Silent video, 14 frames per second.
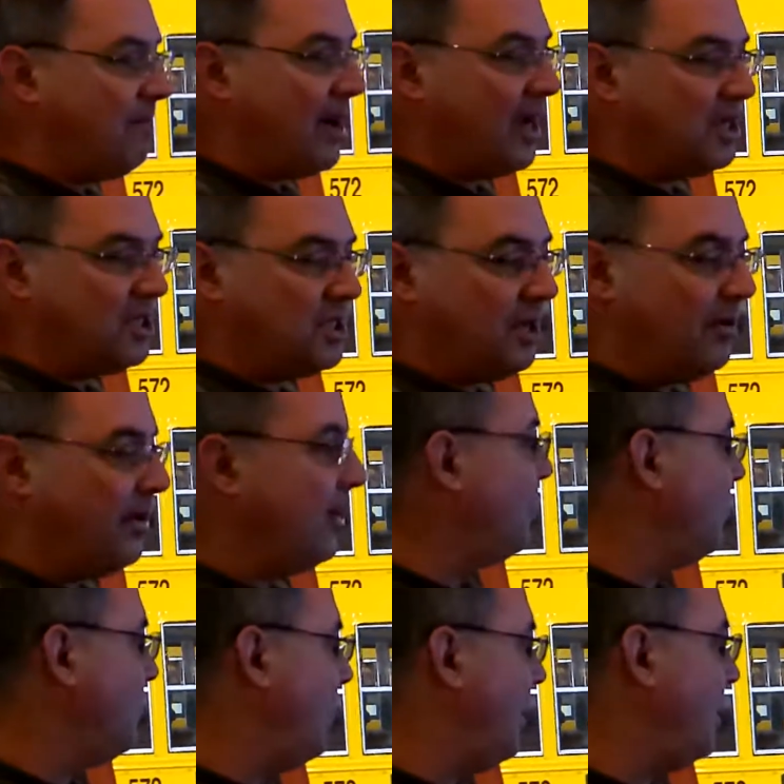my exterior
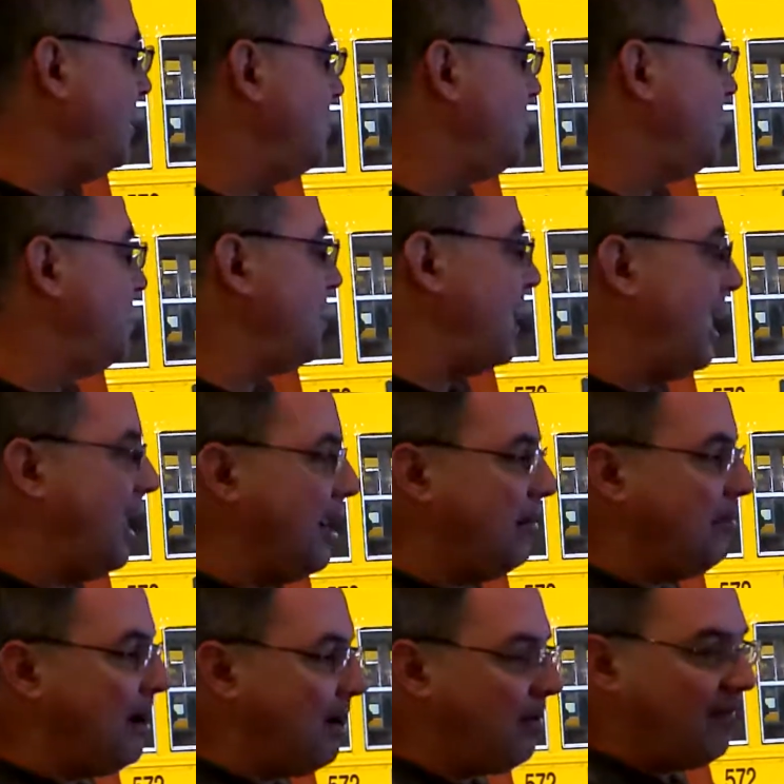lights and
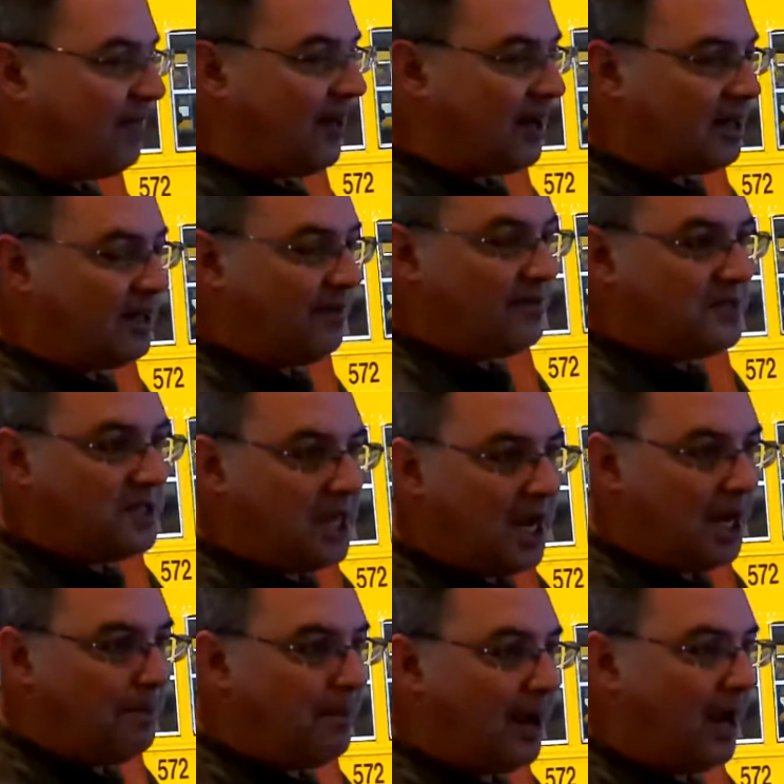my reflective
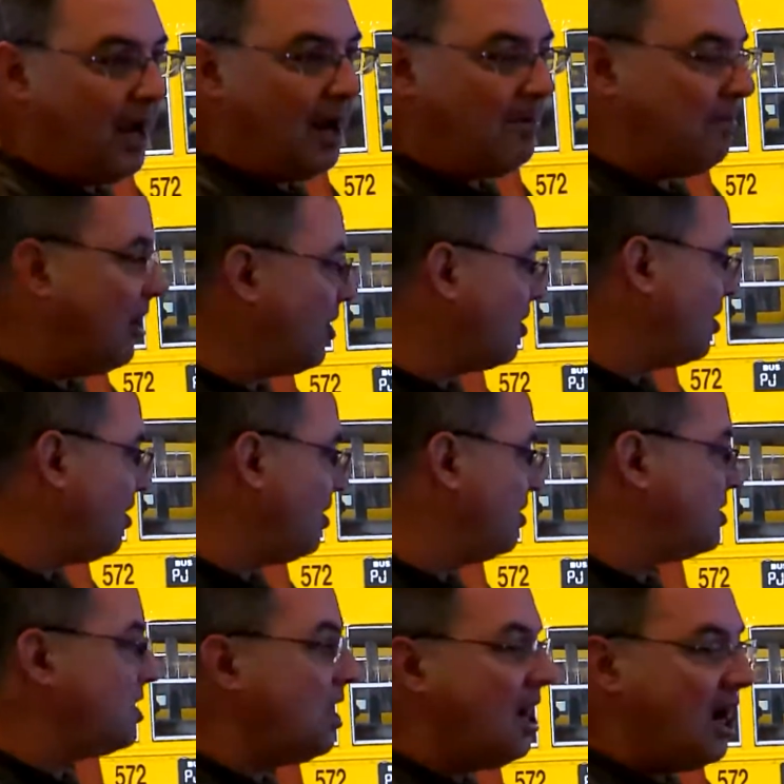tape and
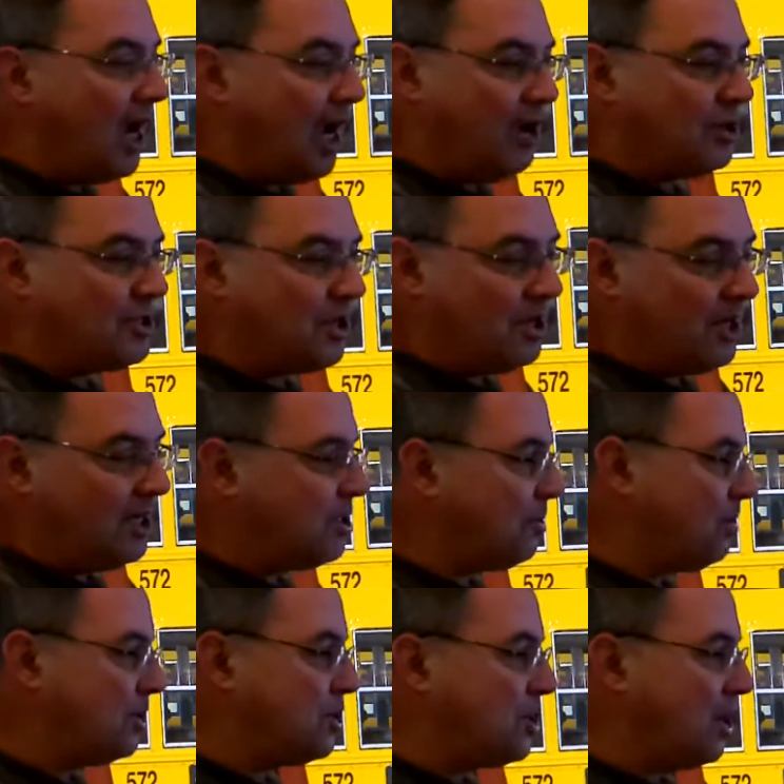markers. I also need to
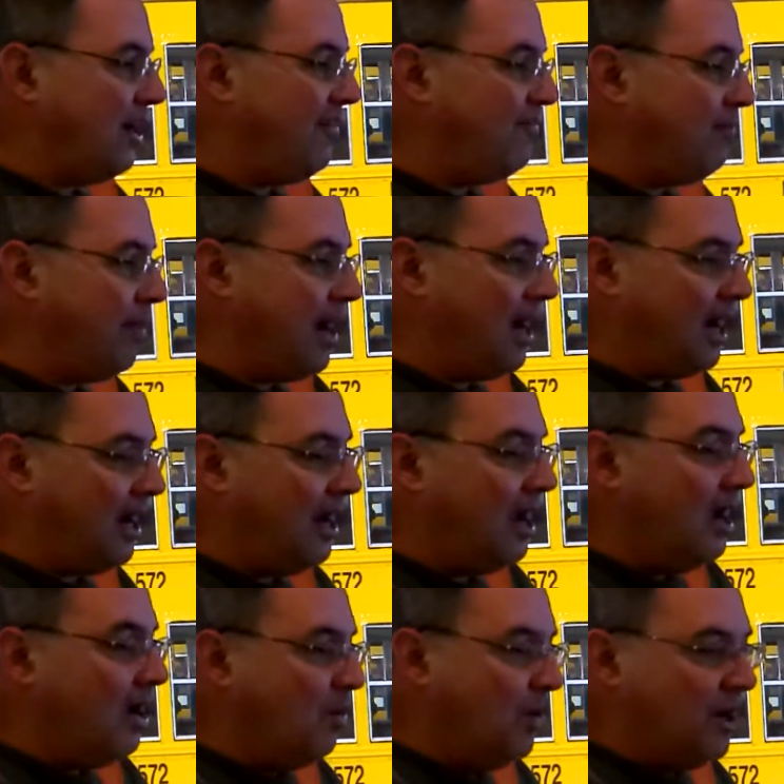retrieve my
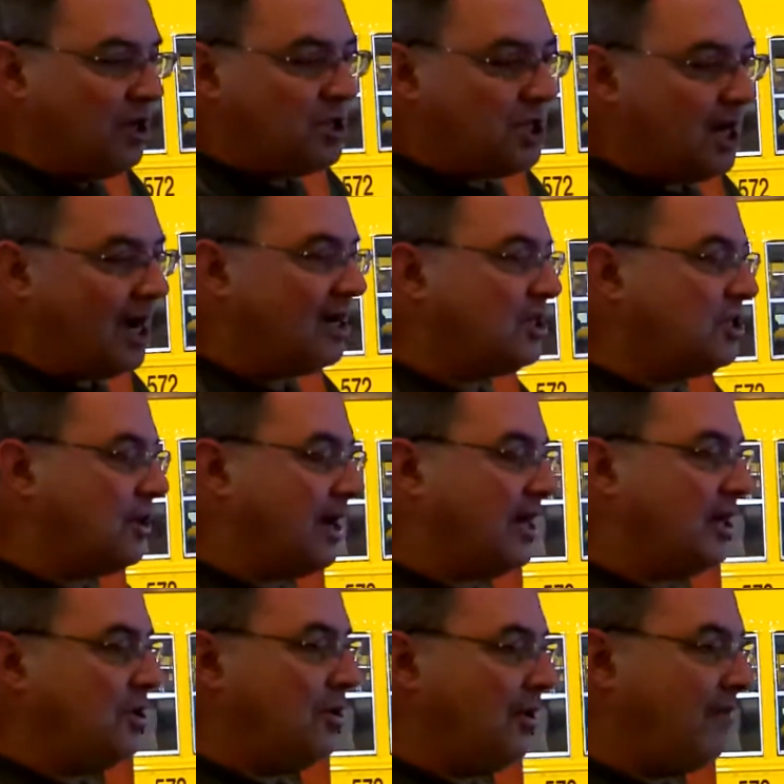wheel chock so I can
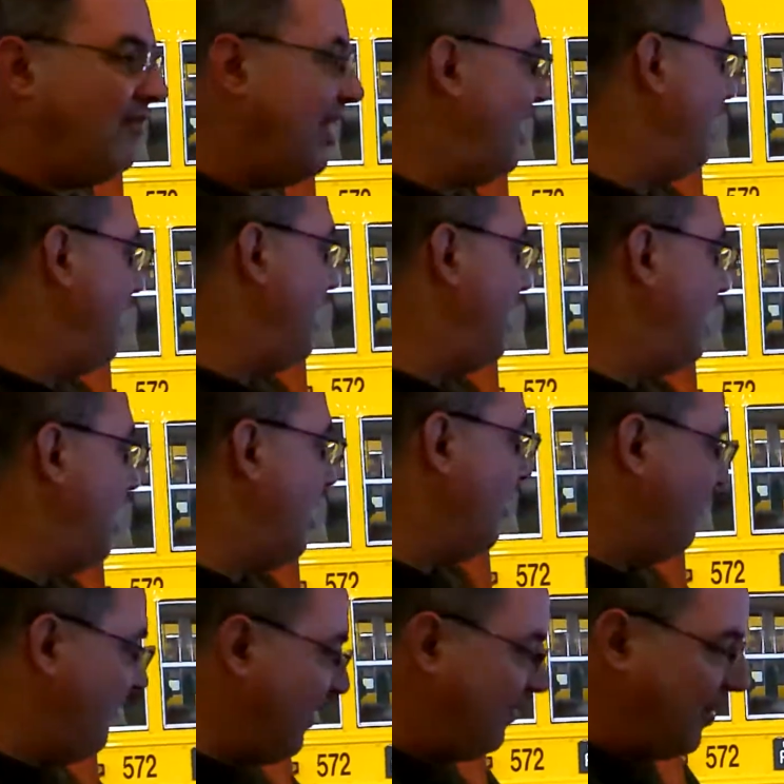do a 5-mile-an-hour
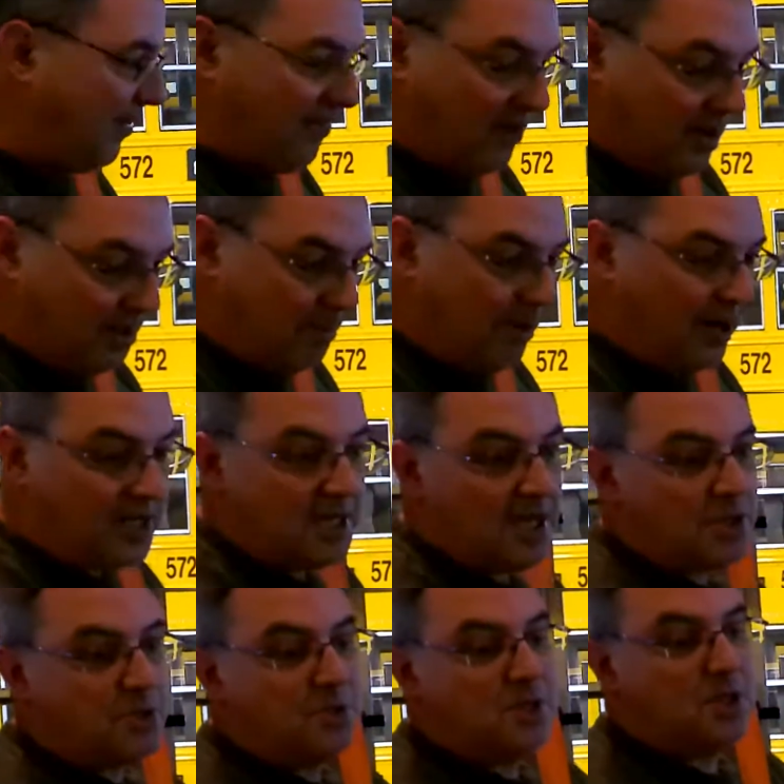50-foot brake
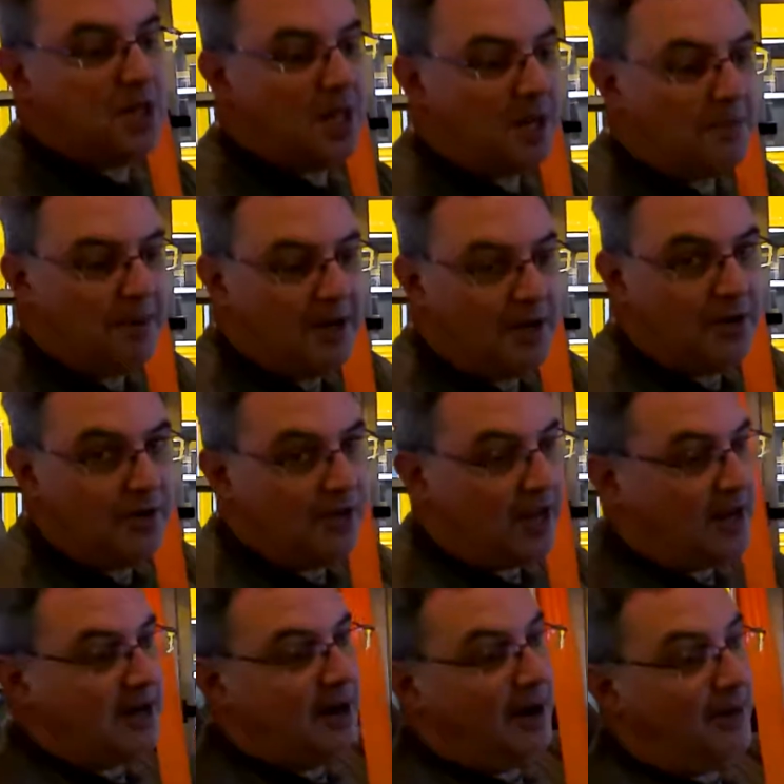test. Would you like me to do that
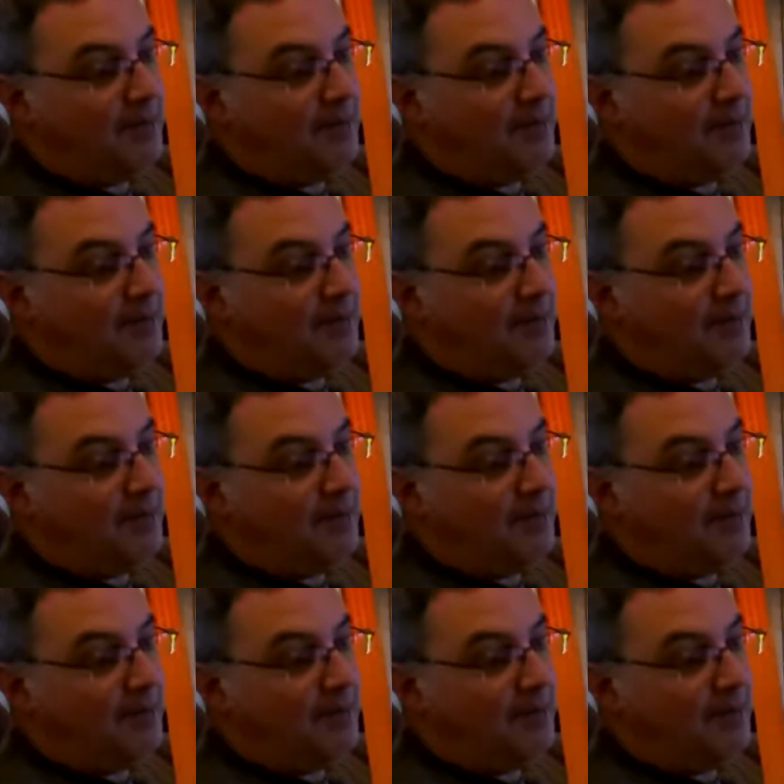now?